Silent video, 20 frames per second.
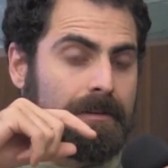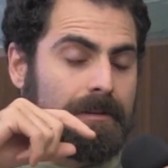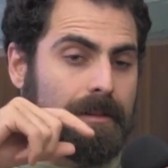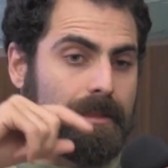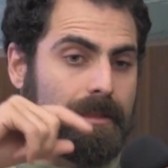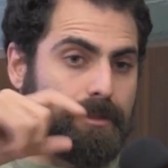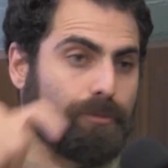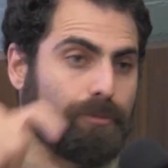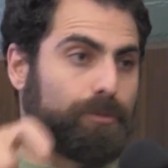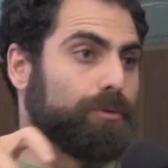
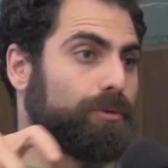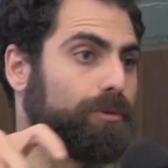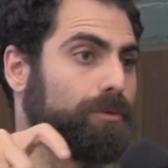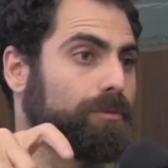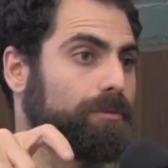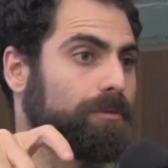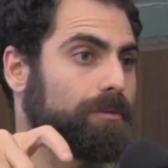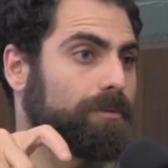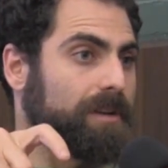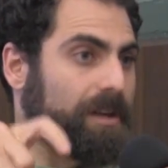
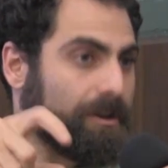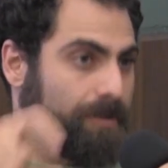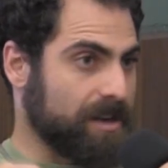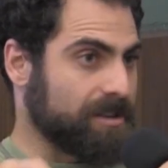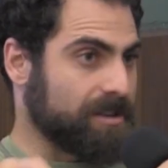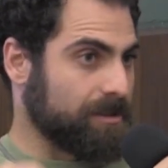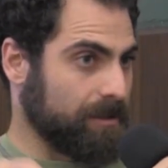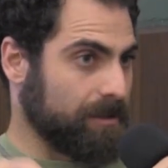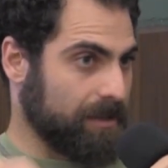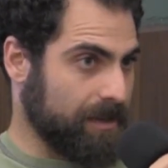through
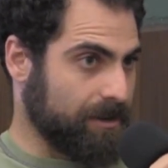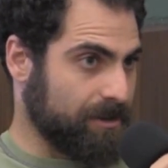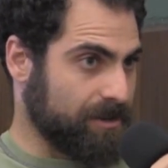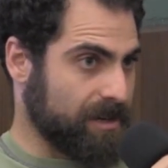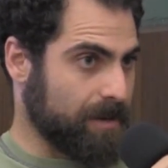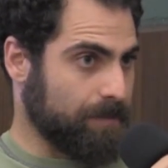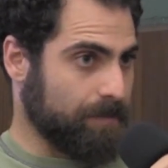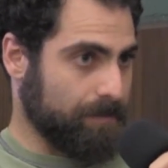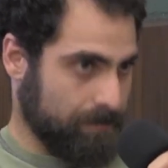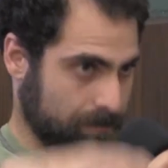congressional
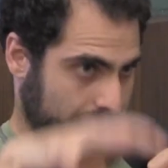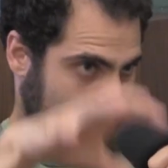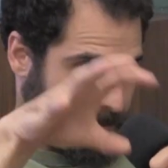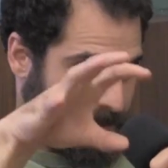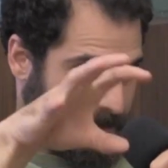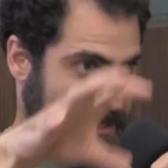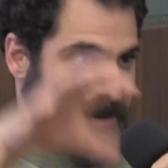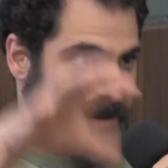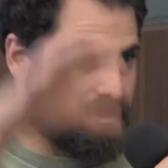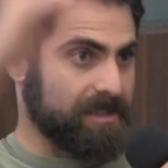leadership,
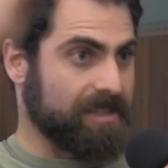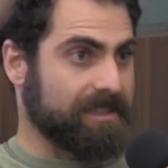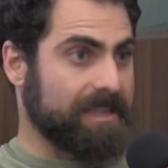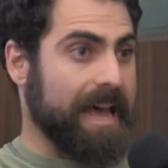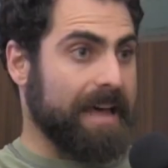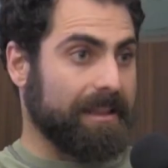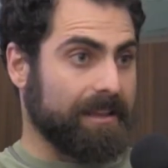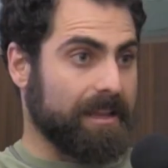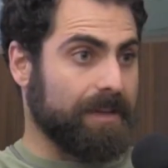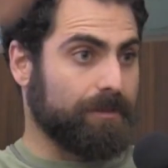leaders at
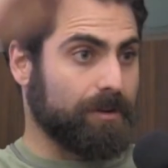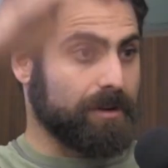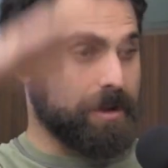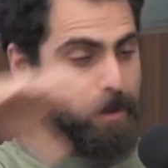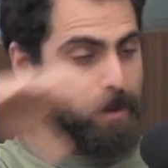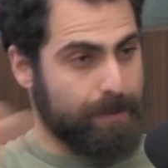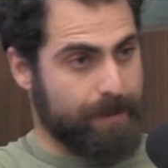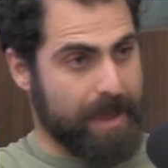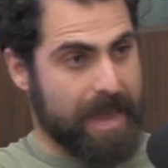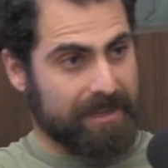that level
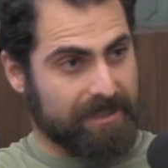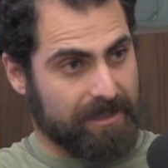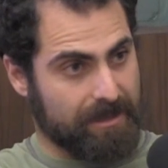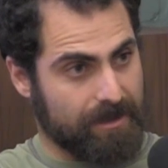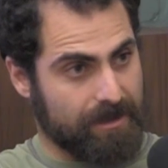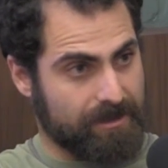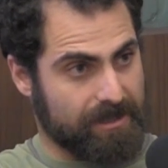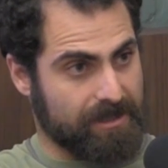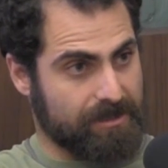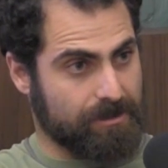coming back to
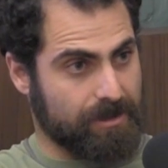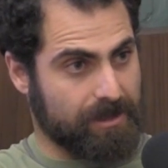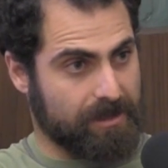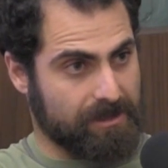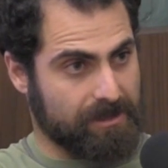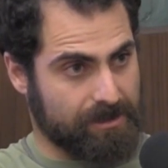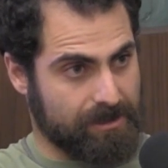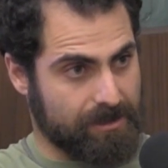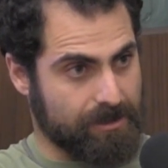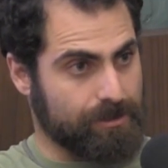their
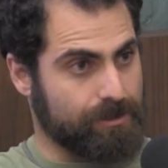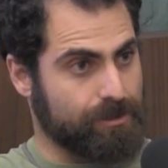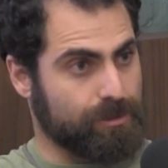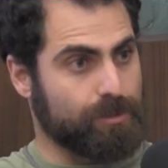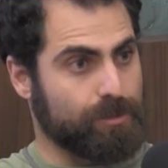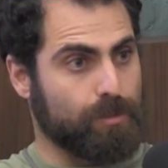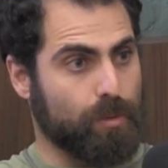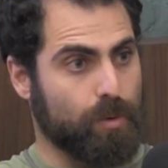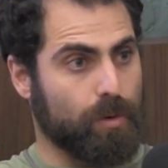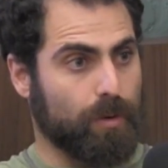districts to
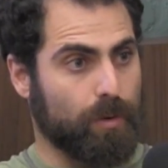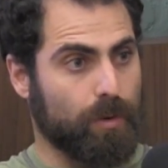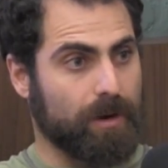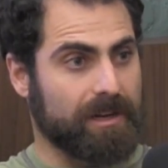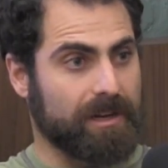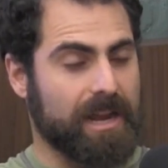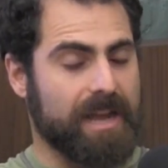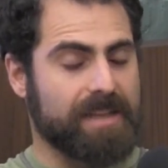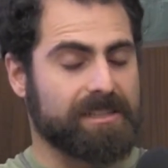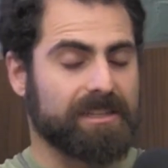do more
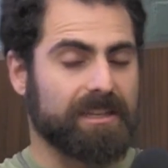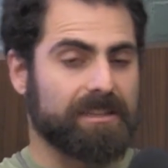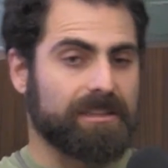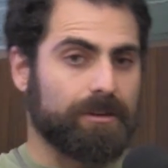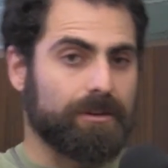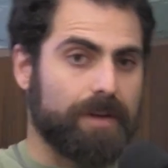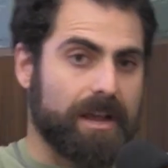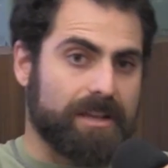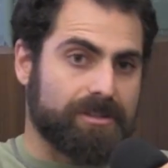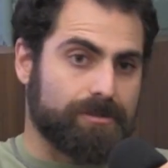organizing at
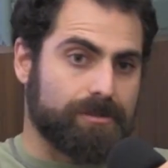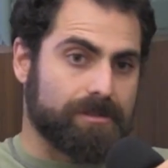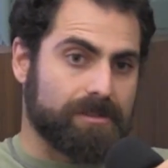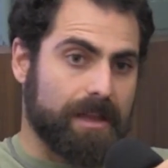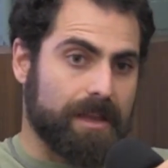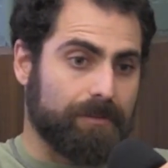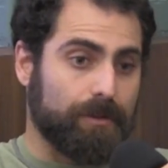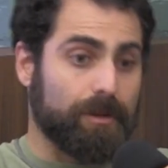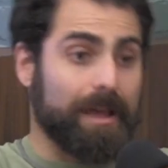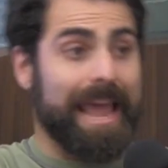the grassroots
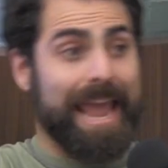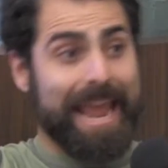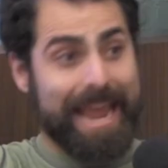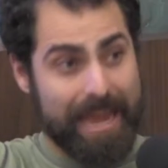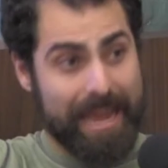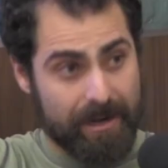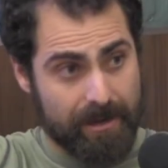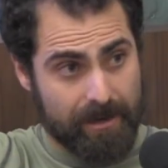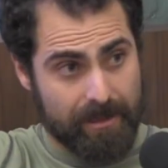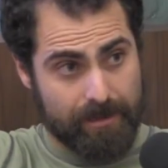level,
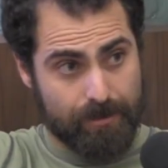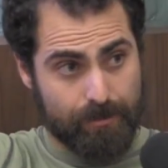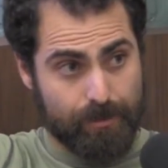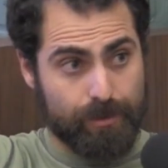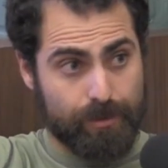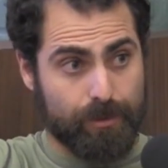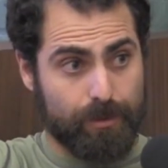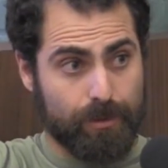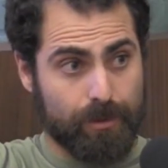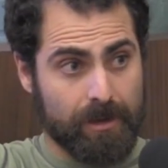and
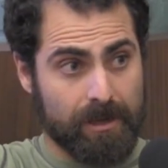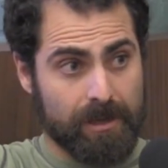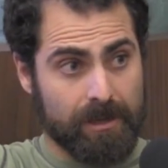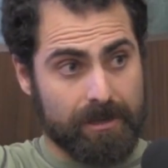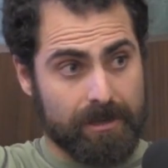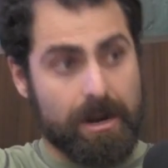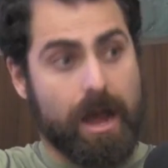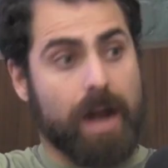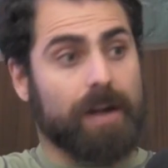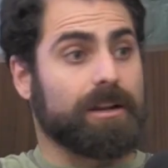through
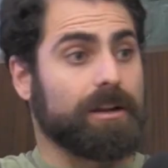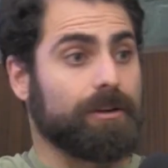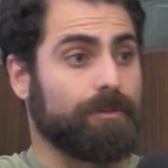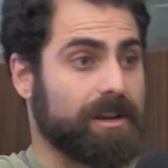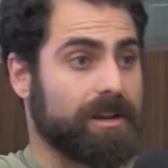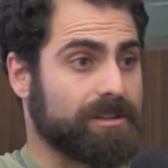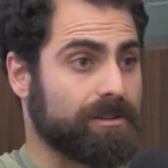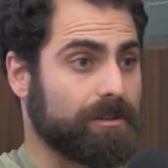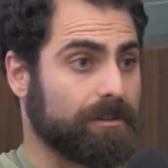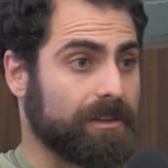
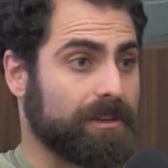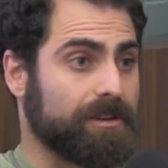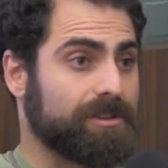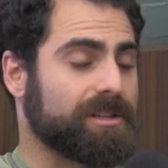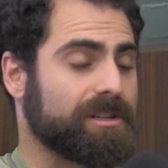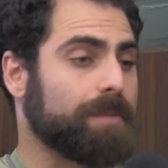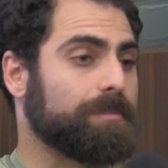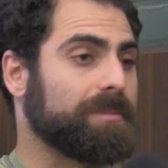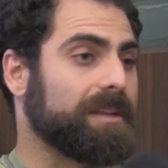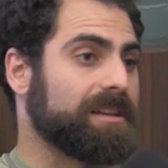non-congressional
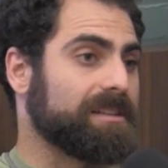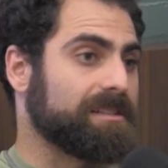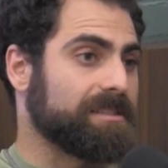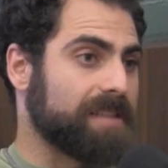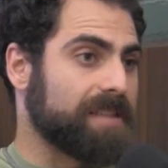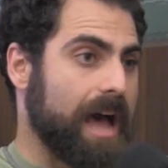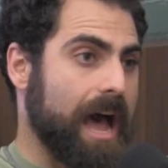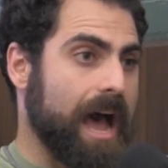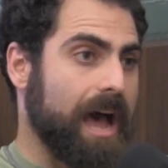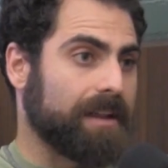leadership that is
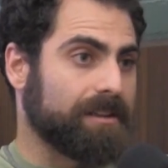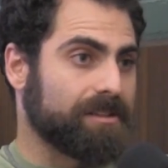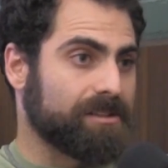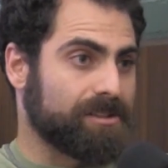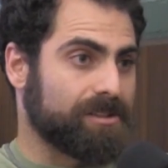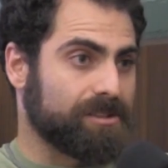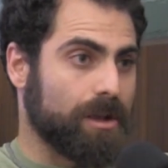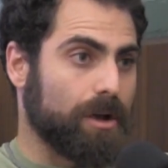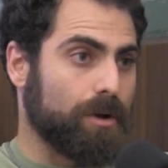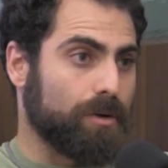not
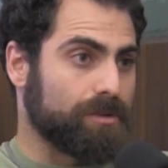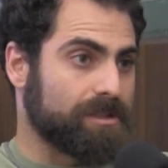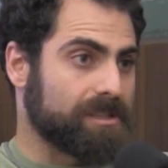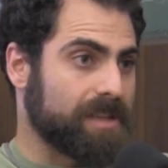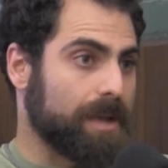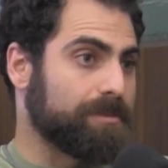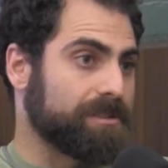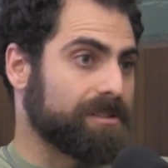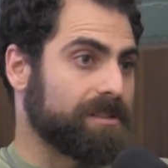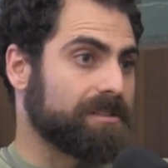so
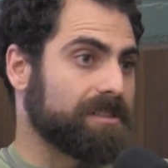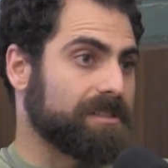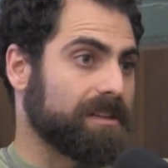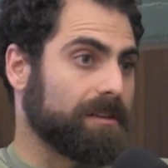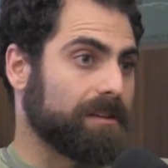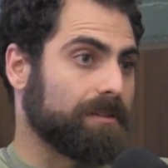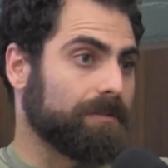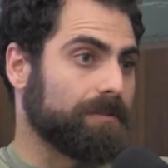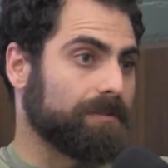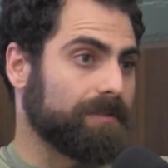
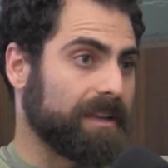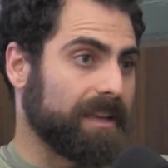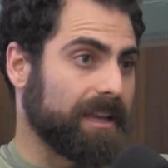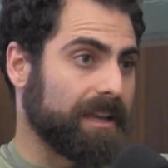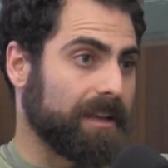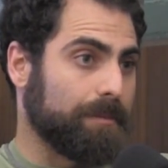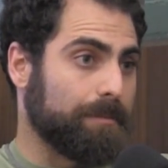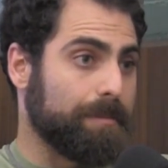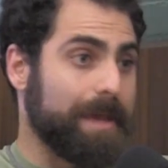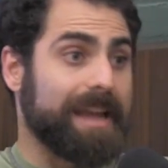substantive
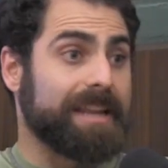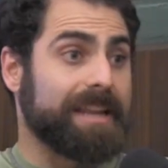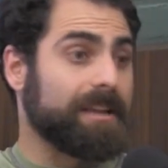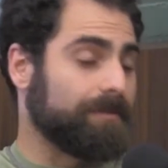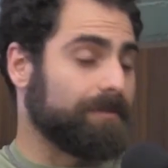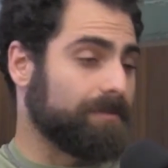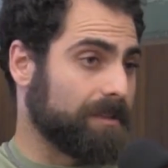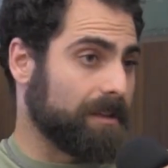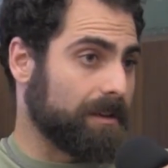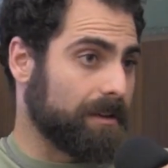in many
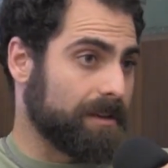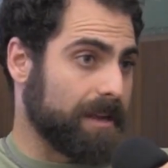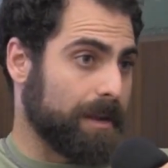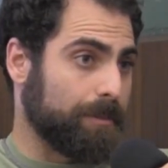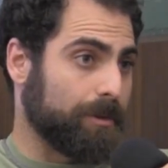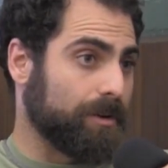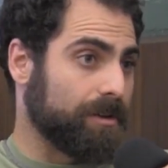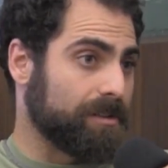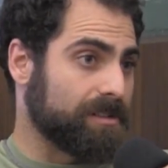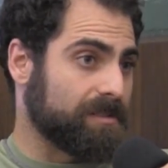of the
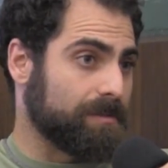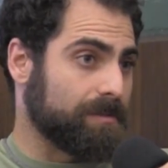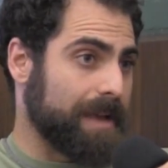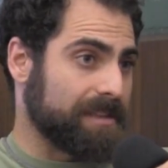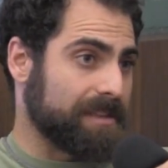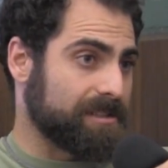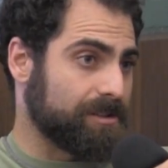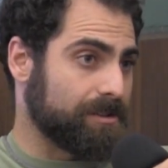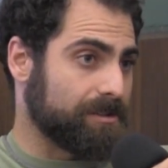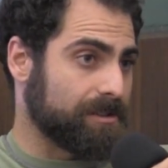neighborhoods in
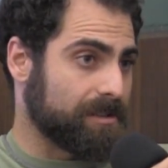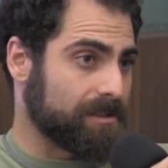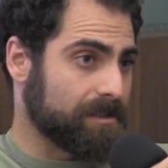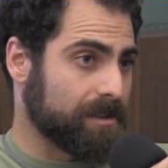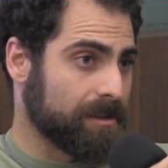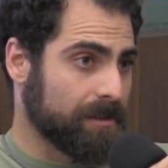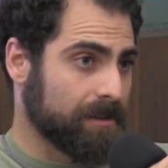Massachusetts.